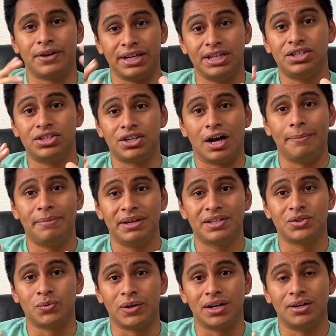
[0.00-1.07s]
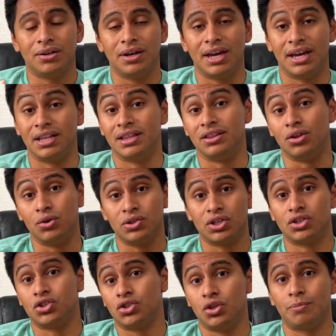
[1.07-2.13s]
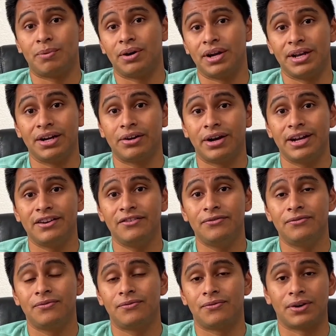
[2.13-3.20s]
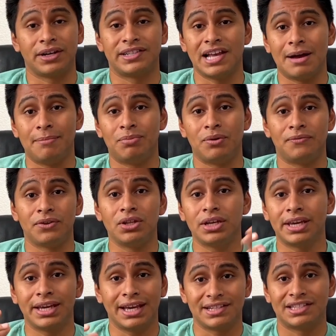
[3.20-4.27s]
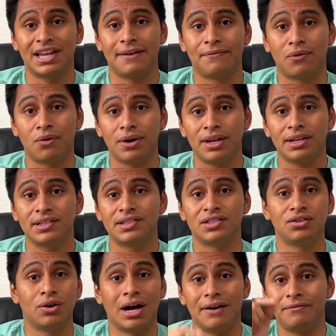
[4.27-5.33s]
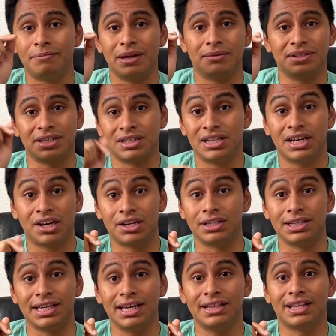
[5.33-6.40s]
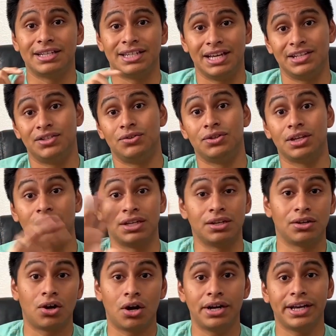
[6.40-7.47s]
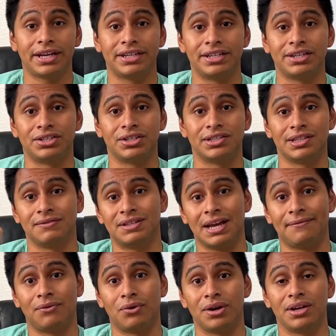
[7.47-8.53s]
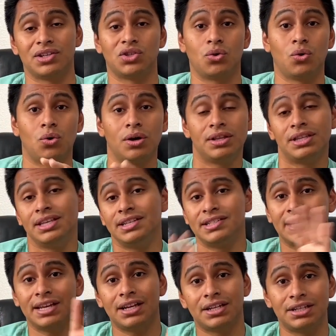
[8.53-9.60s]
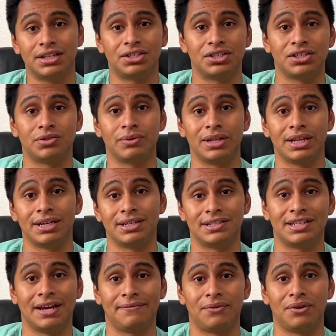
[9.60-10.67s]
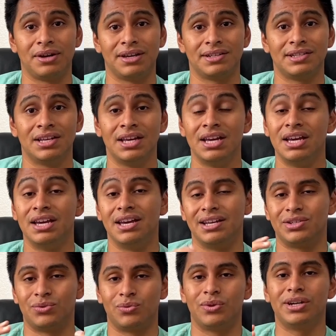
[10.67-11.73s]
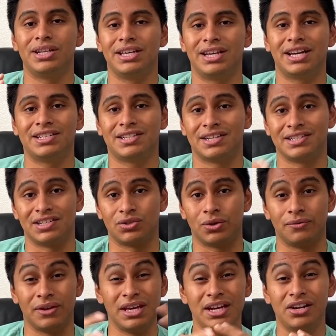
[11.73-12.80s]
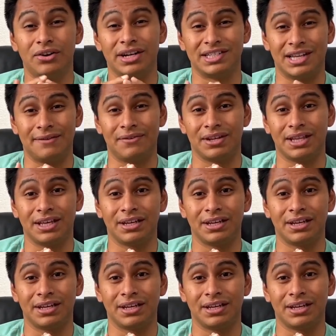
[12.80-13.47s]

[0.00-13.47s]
each topic as well. And those are super integrative. For example, if you're looking at Staph aureus, you'll have be able to click on a link that takes you to the con cardiac conditions of Staph aureus or the skin conditions related to Staph aureus. It's really nice because it sort of integrates everything.